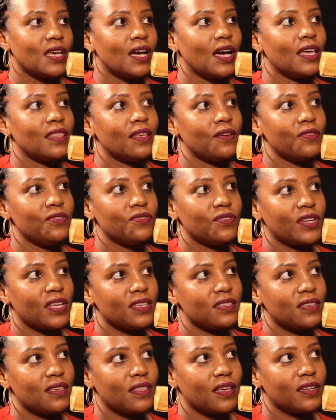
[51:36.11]
And the reason I
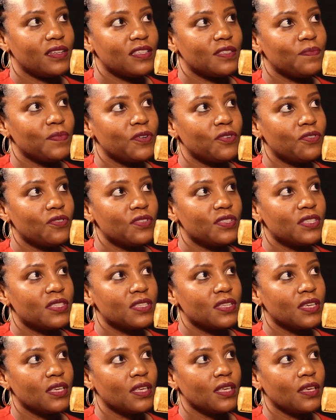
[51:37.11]
say that is because
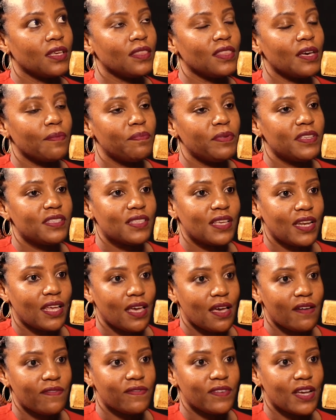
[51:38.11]
the peace that I
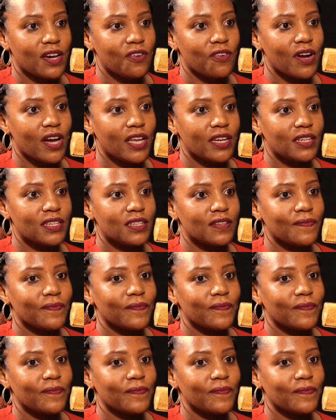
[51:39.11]
have now, and